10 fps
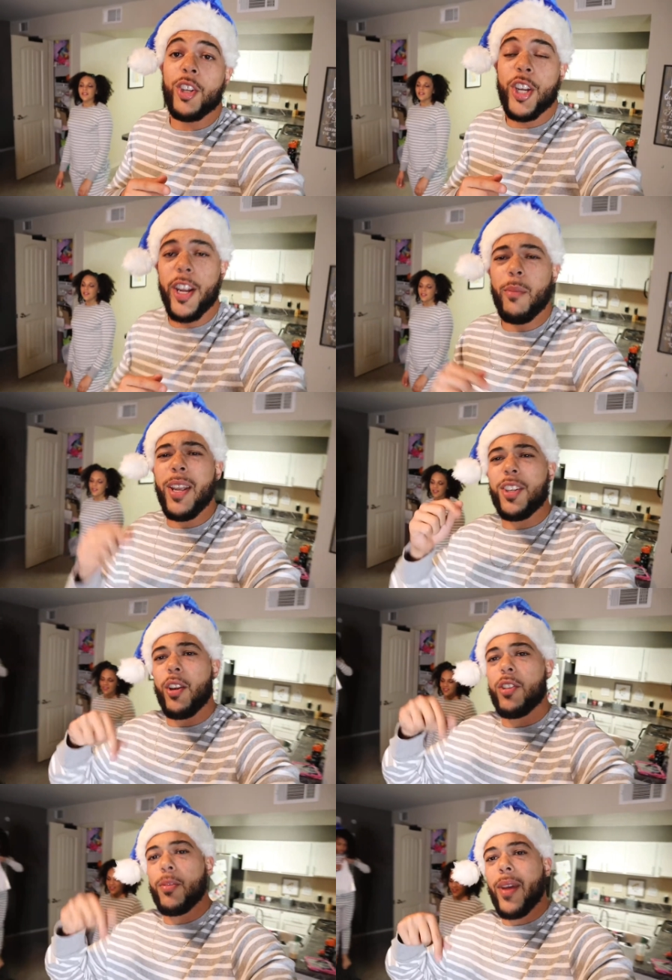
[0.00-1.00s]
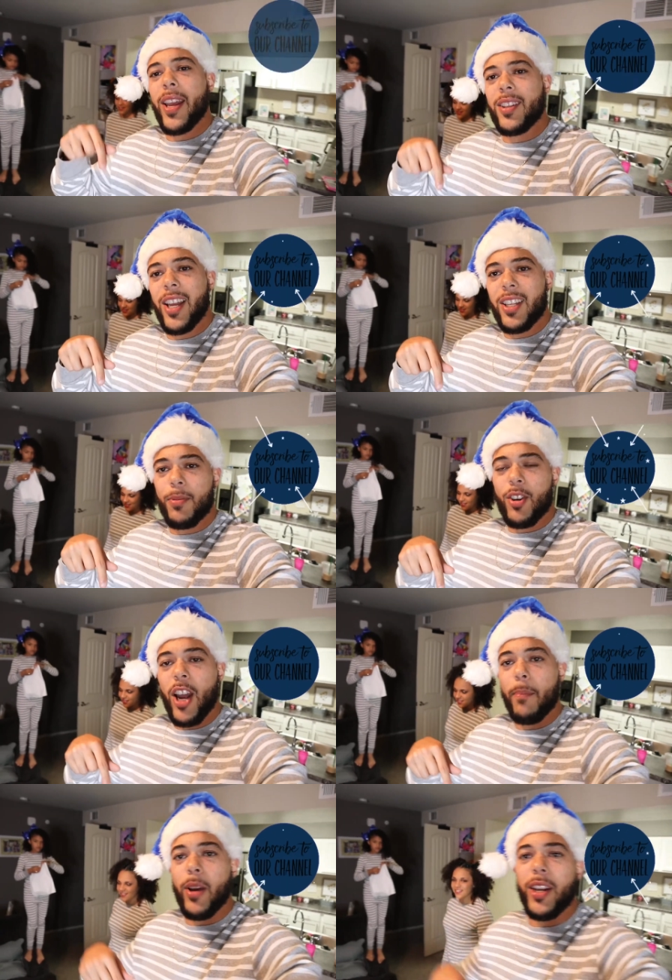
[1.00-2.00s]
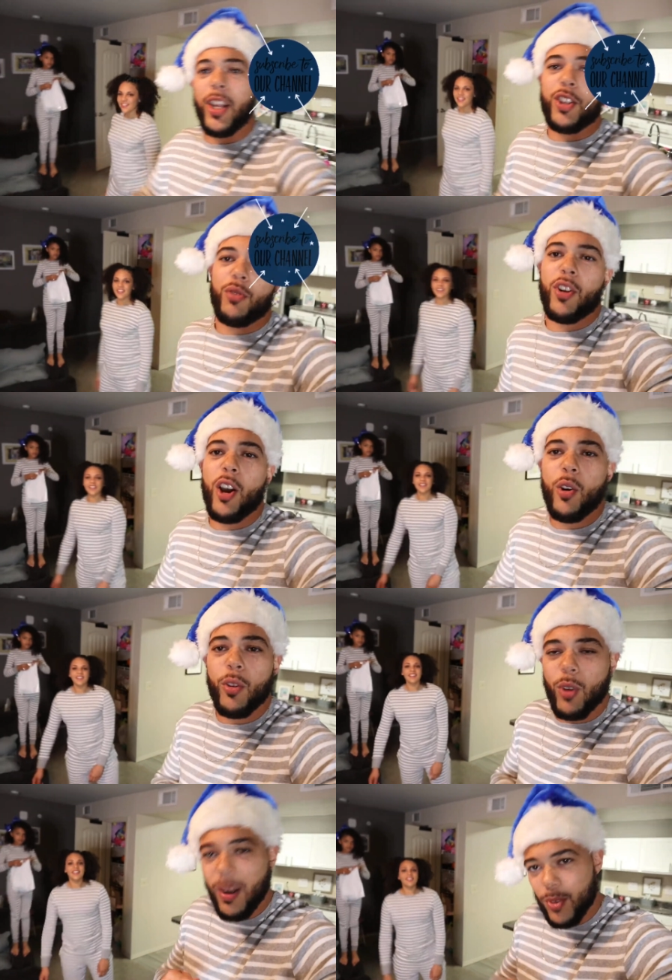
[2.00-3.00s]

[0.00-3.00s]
channel, make sure you smash that subscribe button because you know the Rob